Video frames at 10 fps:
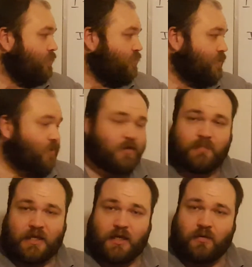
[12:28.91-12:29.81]
just going to
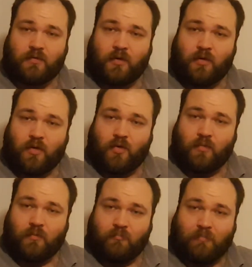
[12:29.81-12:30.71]
be
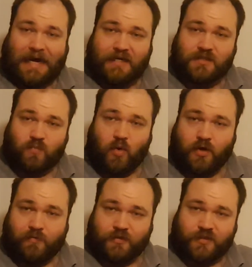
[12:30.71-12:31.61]
minus 1
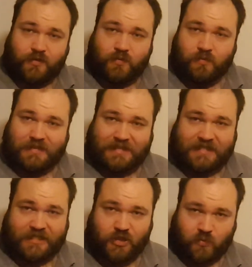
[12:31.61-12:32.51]
over 2
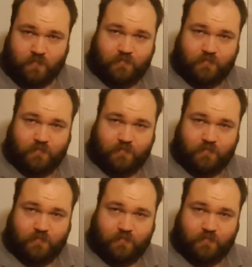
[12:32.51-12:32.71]
du.